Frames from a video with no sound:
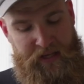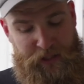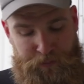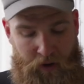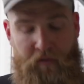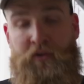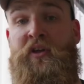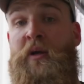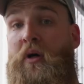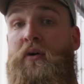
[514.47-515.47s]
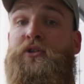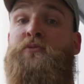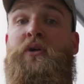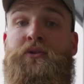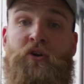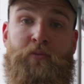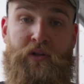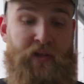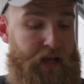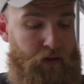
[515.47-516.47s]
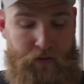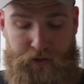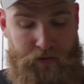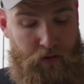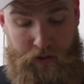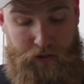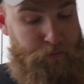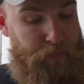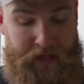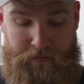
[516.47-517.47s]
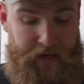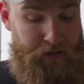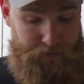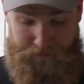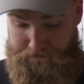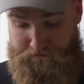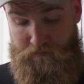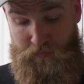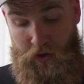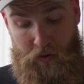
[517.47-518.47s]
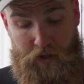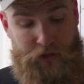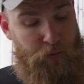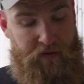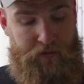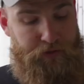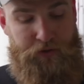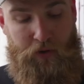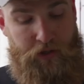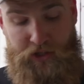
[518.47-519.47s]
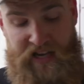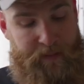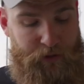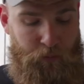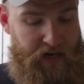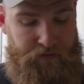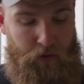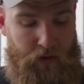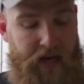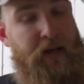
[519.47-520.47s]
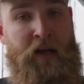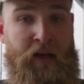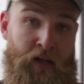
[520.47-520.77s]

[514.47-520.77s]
It's perfect to keep all your small terminal tackle, your split rings, your swivels, your snaps, whatever you like.